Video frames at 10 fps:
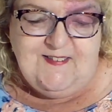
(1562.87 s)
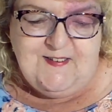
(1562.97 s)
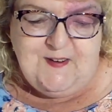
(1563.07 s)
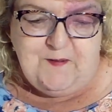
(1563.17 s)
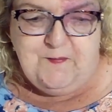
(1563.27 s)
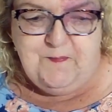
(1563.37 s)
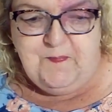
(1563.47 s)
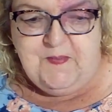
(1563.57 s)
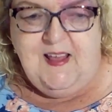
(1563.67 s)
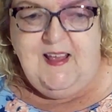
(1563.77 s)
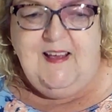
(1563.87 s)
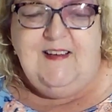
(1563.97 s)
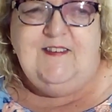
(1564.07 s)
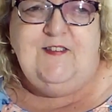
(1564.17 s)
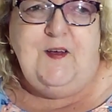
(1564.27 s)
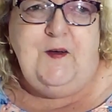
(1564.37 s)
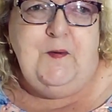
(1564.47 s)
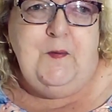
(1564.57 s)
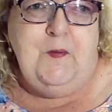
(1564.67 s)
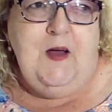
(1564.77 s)
stuff.
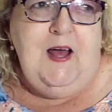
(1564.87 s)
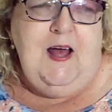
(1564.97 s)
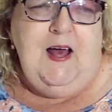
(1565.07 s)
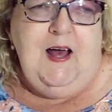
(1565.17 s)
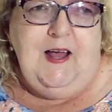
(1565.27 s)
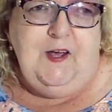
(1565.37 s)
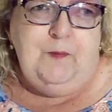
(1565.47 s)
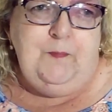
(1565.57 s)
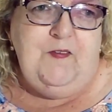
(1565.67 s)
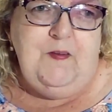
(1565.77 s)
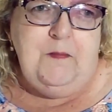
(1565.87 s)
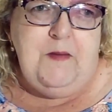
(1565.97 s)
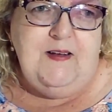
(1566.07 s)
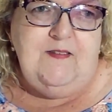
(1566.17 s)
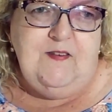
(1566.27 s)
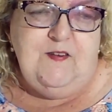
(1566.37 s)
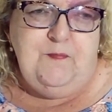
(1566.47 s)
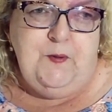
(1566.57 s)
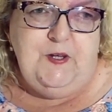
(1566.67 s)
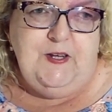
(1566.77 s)
So I hope that the mods have
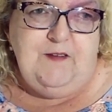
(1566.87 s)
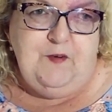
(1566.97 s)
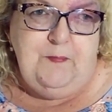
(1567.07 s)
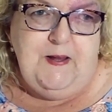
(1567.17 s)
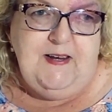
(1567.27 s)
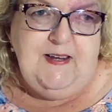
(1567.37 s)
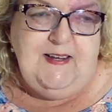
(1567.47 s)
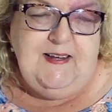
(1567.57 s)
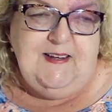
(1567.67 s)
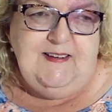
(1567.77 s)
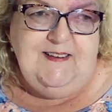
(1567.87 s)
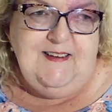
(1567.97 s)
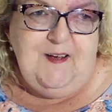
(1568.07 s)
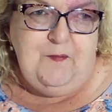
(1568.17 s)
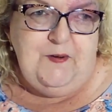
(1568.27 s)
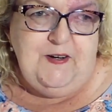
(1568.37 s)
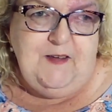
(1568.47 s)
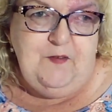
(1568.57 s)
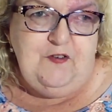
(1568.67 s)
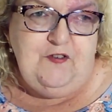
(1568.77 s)
put everybody in. I want to
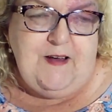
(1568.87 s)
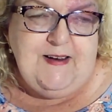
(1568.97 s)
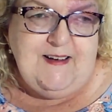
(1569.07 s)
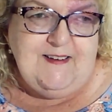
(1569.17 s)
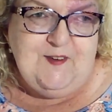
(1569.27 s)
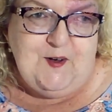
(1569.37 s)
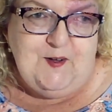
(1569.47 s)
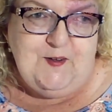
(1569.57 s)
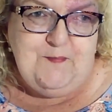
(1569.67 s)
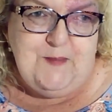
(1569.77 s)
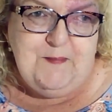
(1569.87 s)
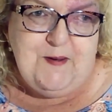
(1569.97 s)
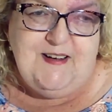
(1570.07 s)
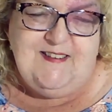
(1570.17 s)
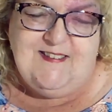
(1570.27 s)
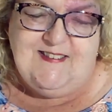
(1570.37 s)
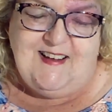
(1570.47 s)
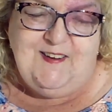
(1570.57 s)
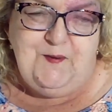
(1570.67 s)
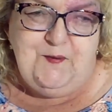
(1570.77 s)
give a shout out to all of my mods.
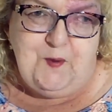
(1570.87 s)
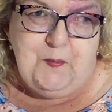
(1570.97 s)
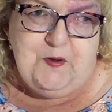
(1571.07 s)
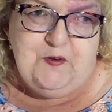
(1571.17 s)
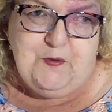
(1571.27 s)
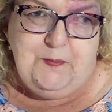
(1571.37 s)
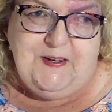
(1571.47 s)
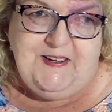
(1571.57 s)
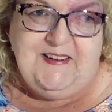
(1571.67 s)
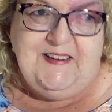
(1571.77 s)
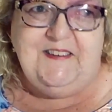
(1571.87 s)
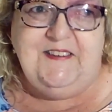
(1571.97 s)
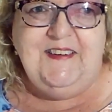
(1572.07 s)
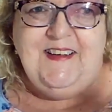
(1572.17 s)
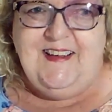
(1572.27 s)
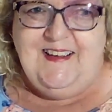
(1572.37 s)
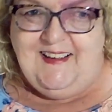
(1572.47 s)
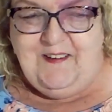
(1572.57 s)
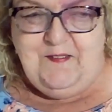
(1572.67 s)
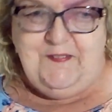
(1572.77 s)
Thank you so much for being here,
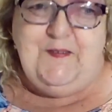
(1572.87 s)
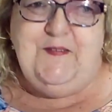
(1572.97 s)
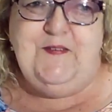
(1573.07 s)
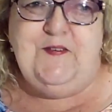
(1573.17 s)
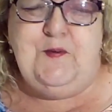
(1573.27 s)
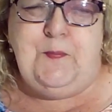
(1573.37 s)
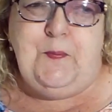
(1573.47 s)
even though this is a